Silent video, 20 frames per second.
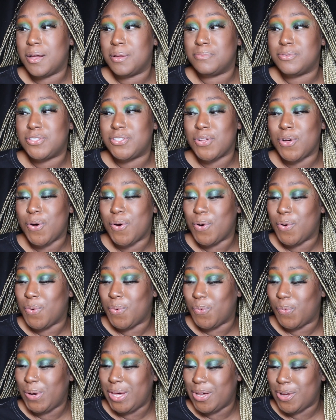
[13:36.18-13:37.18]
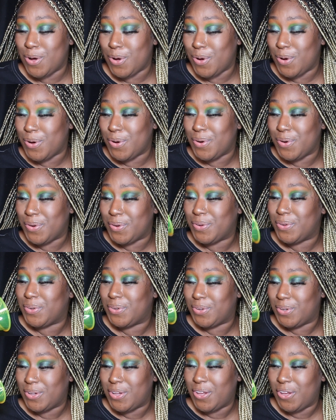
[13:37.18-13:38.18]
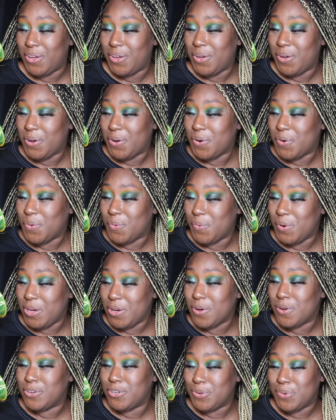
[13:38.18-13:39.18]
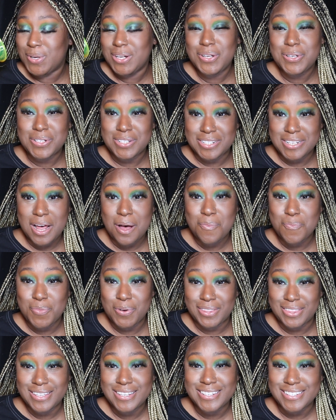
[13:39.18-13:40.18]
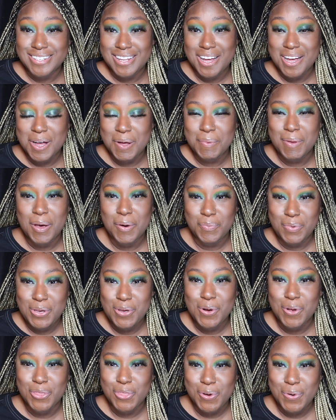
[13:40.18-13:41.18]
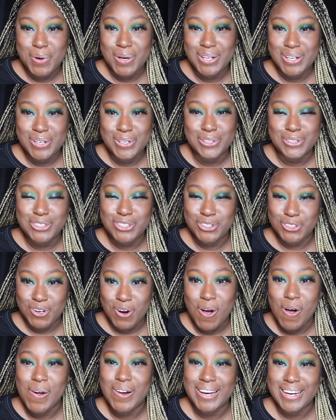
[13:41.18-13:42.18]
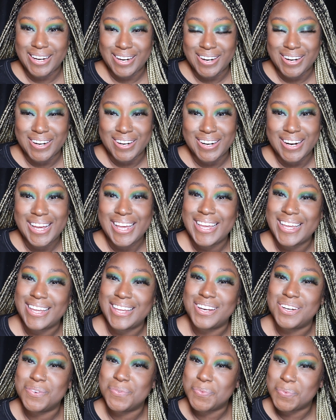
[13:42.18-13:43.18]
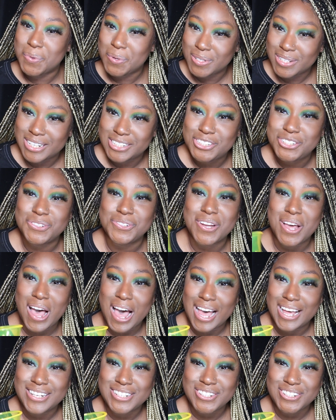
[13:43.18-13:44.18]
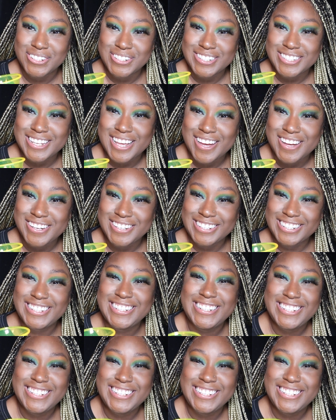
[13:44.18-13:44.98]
So we gonna do a little something with this cup, and we gonna throw a little straw in there, and we'll let you know how it turns out.